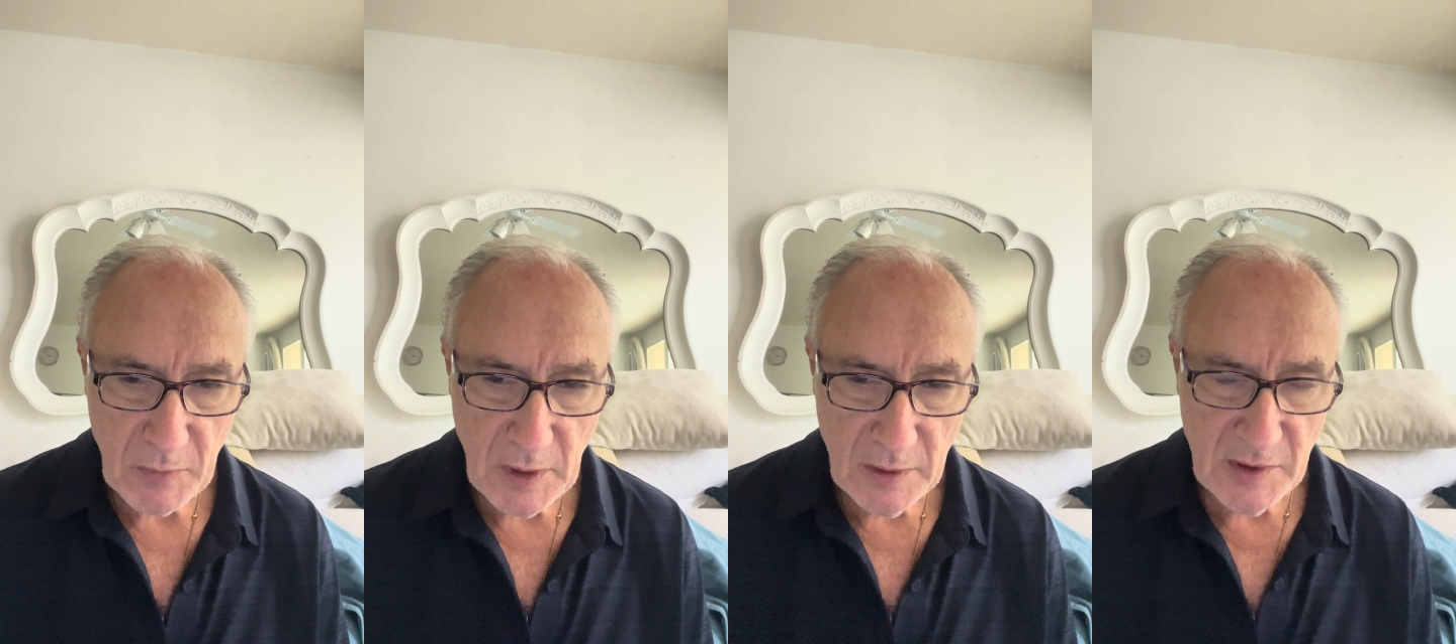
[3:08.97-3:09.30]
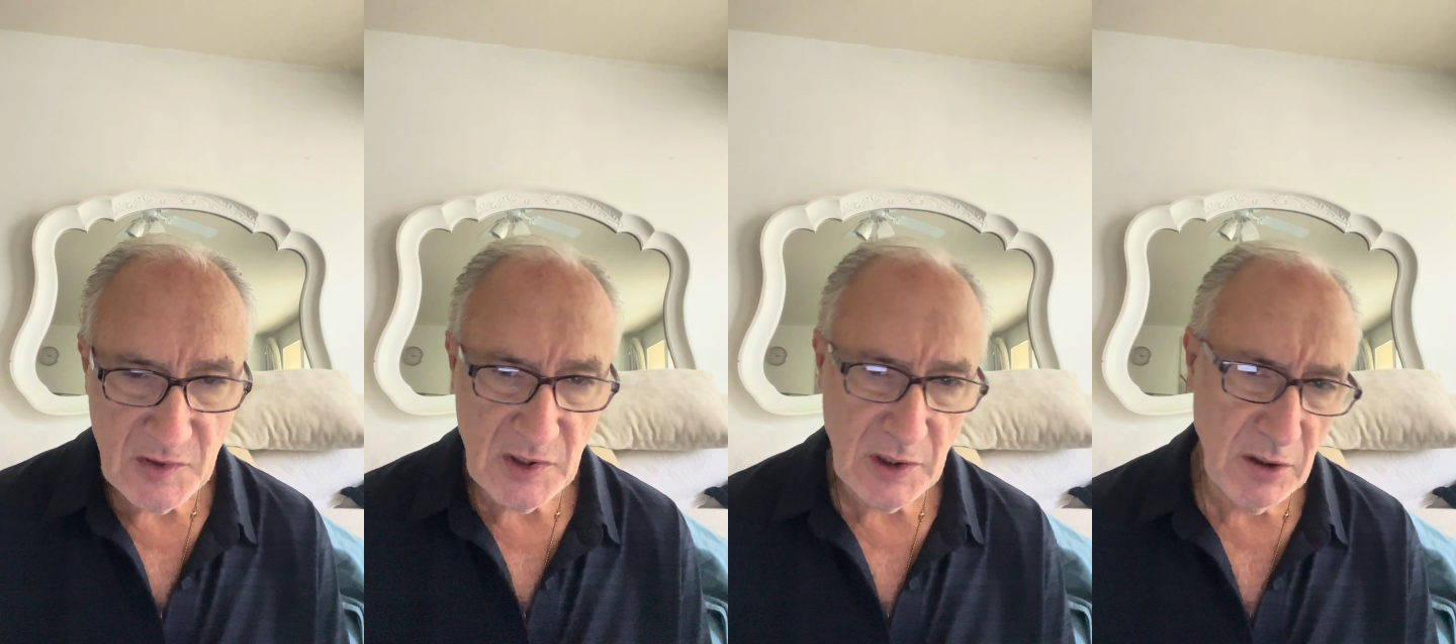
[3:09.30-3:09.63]
the
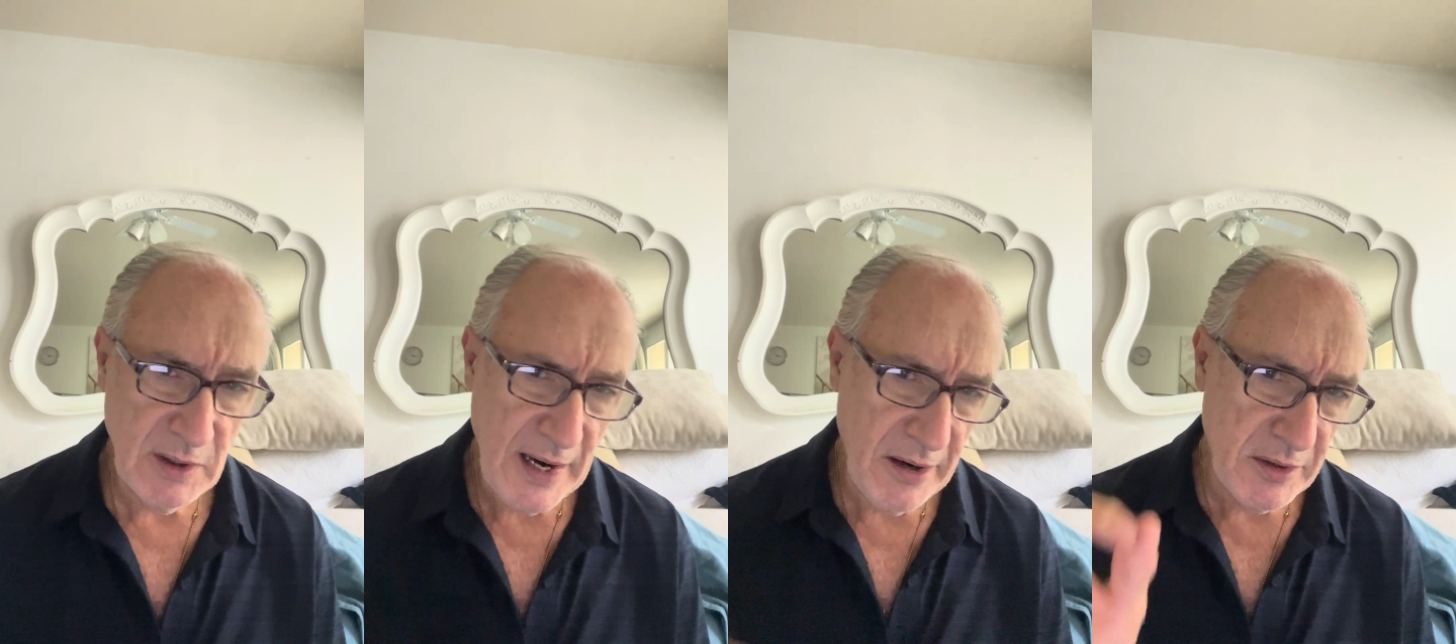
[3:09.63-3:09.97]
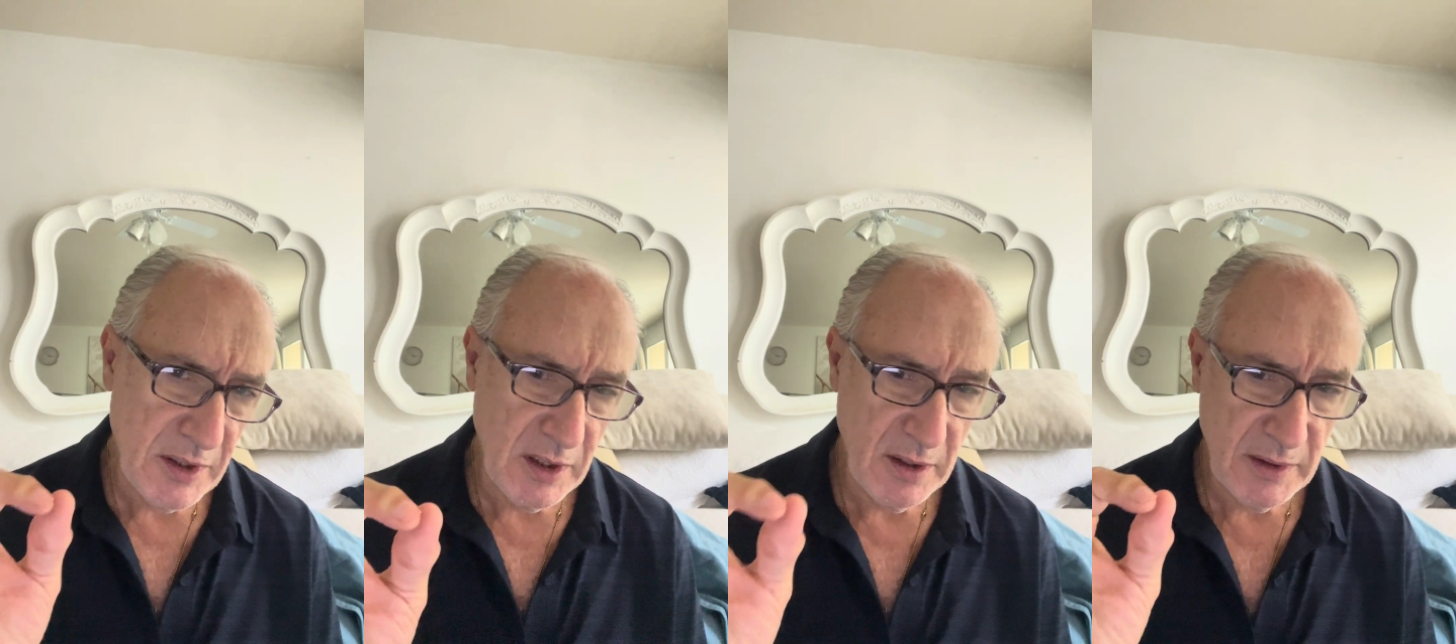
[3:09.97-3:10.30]

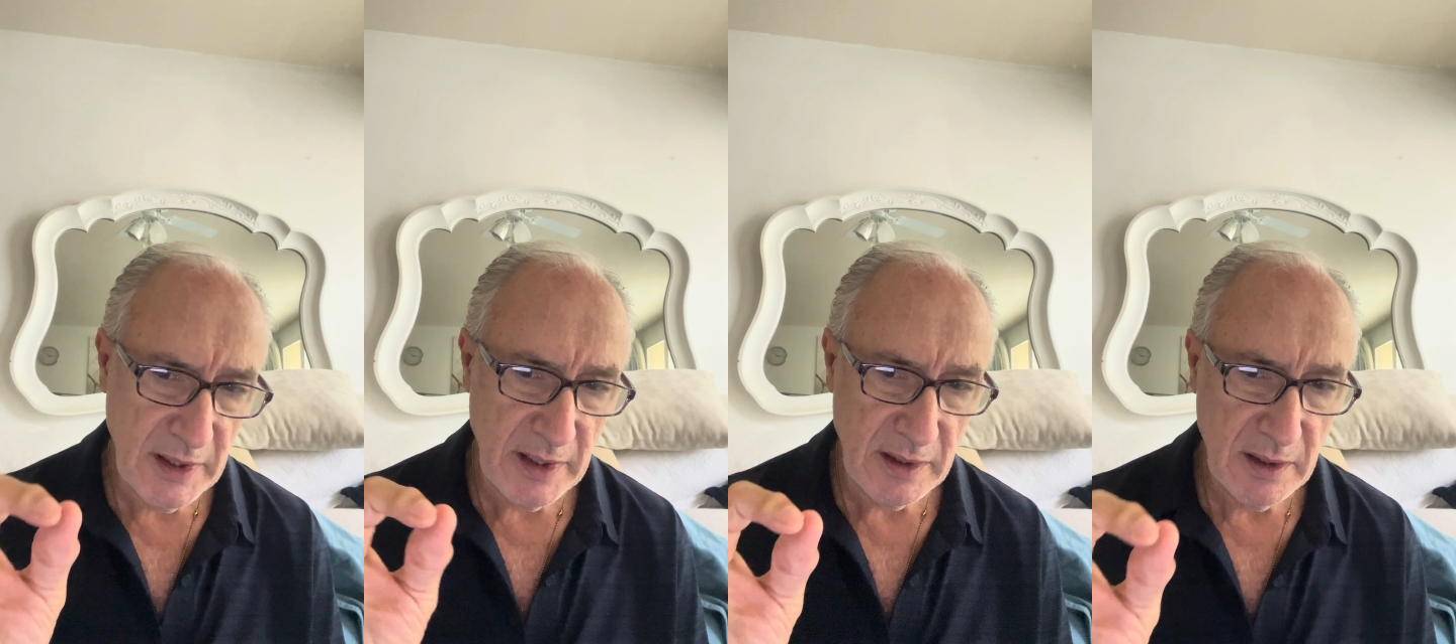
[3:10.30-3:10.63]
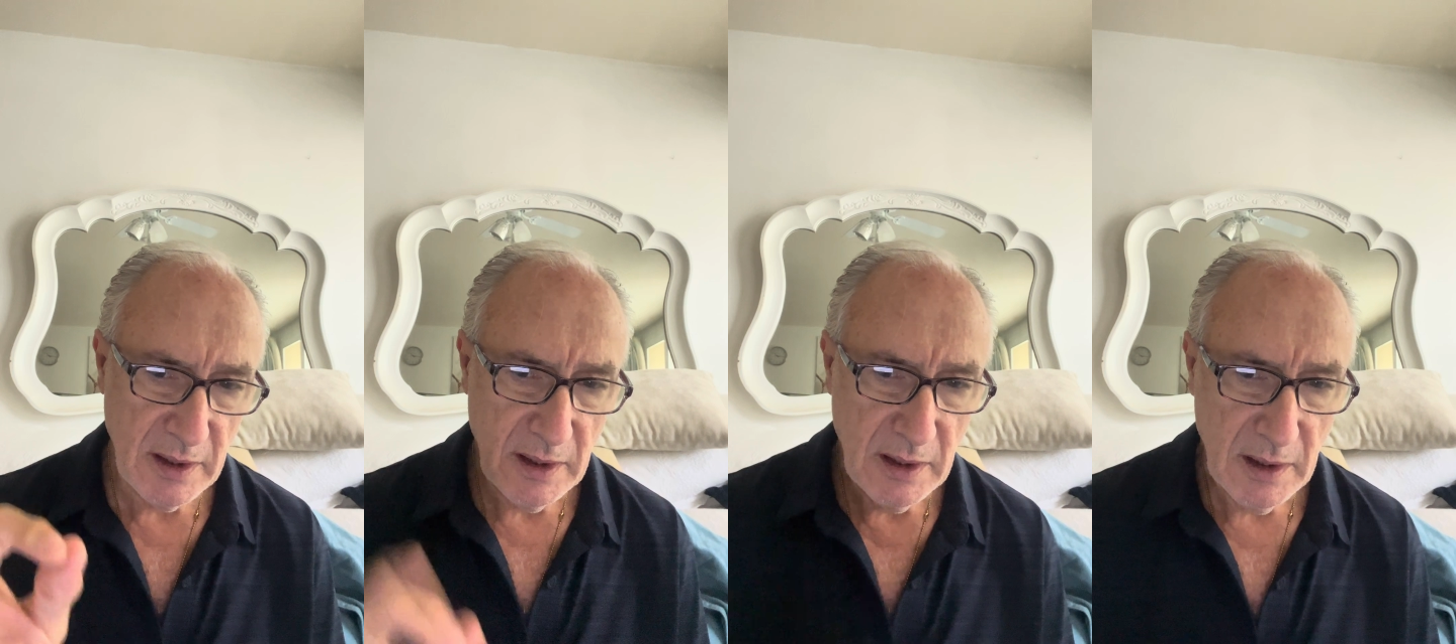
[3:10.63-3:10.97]
singularity that
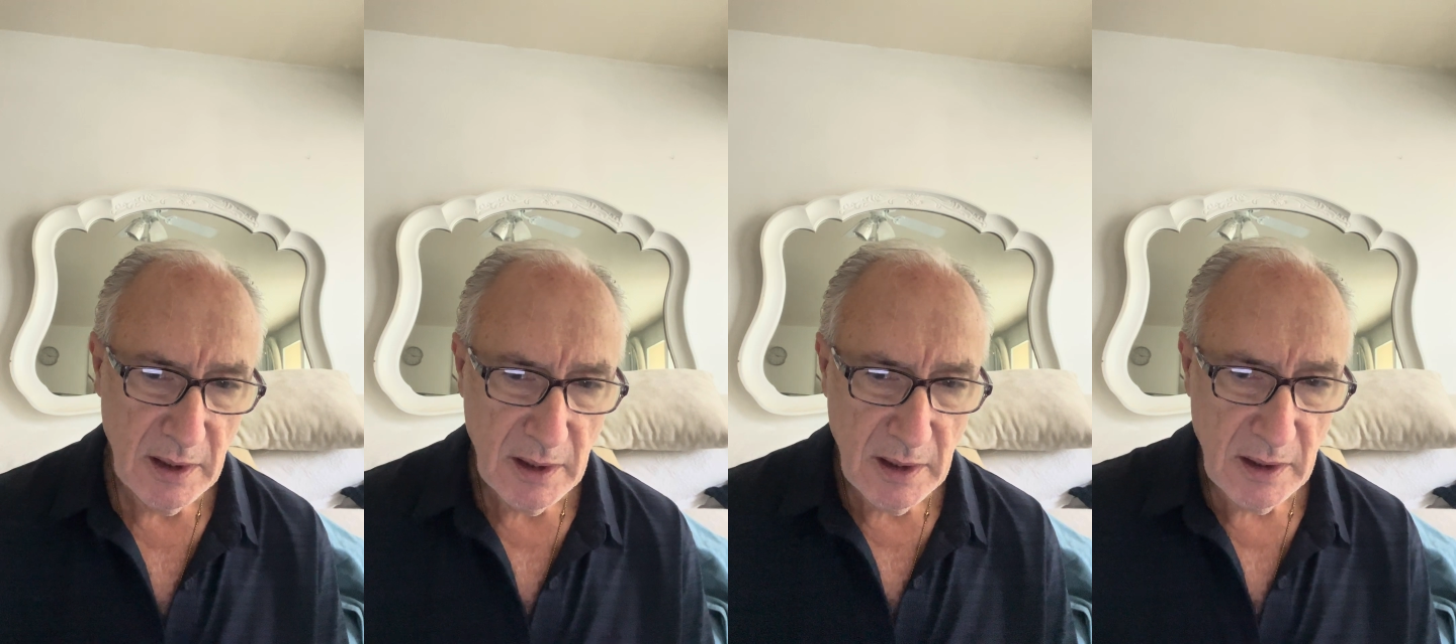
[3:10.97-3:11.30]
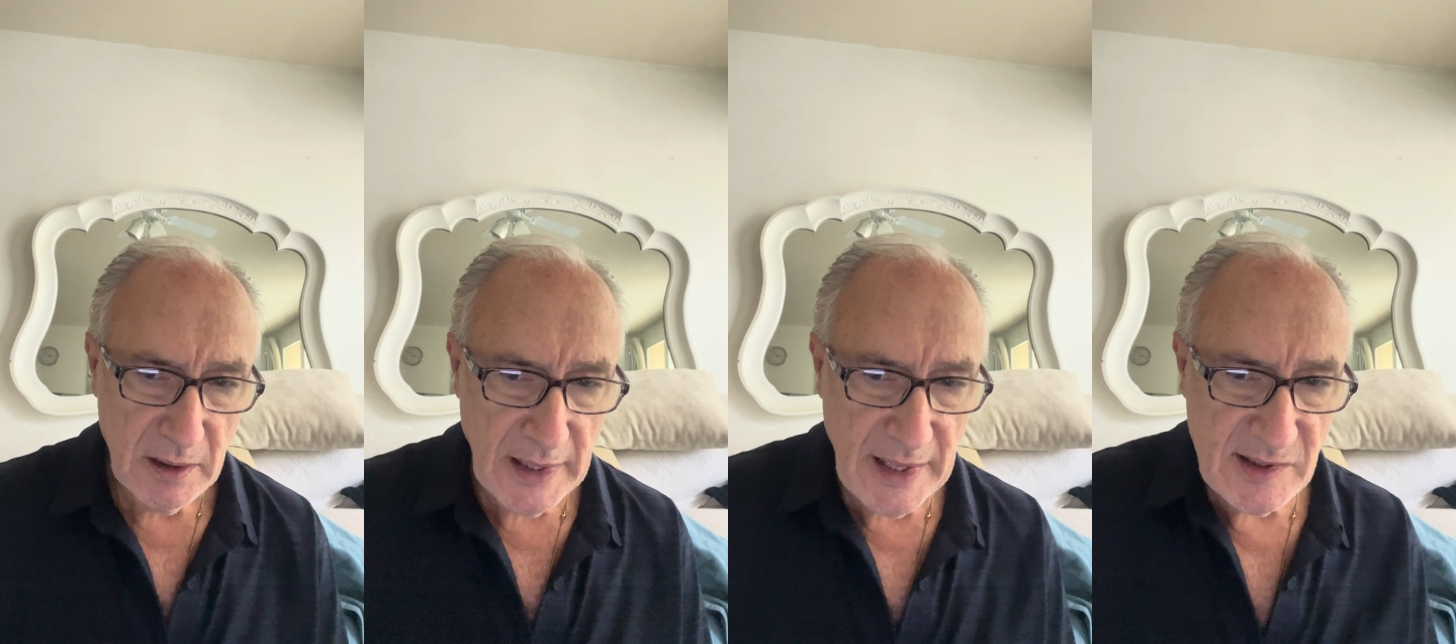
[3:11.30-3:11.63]

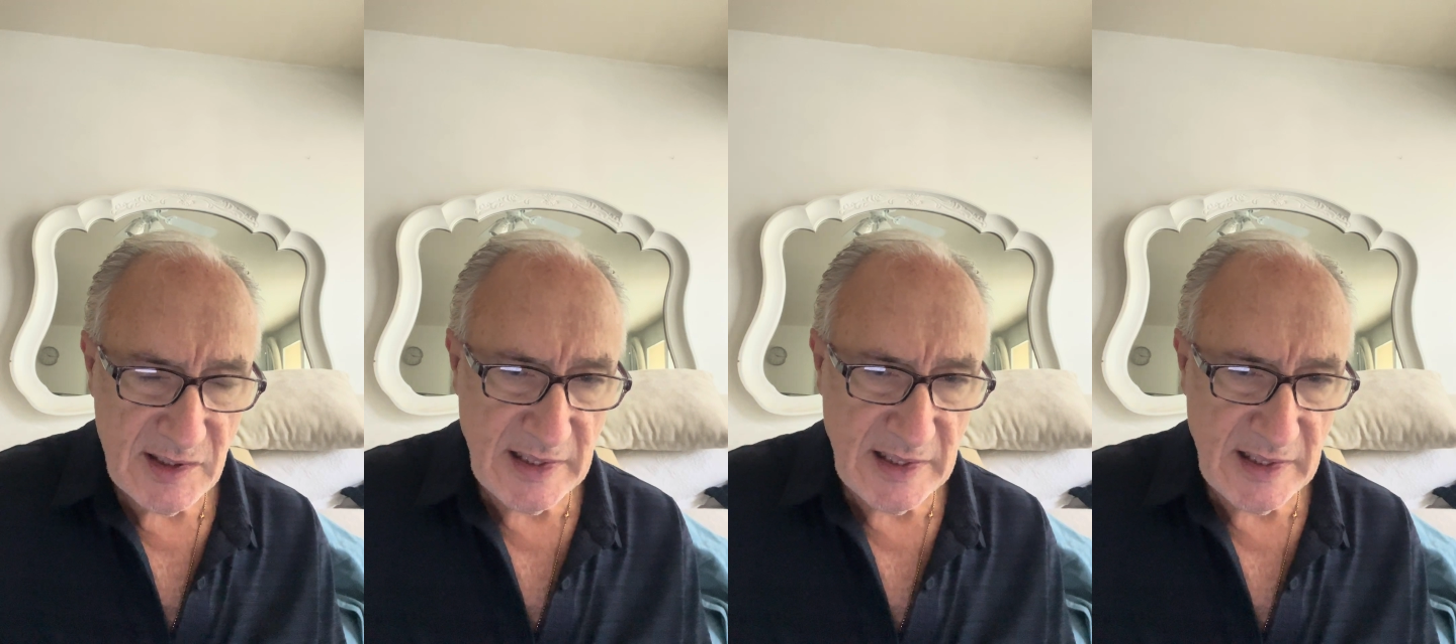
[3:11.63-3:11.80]
lies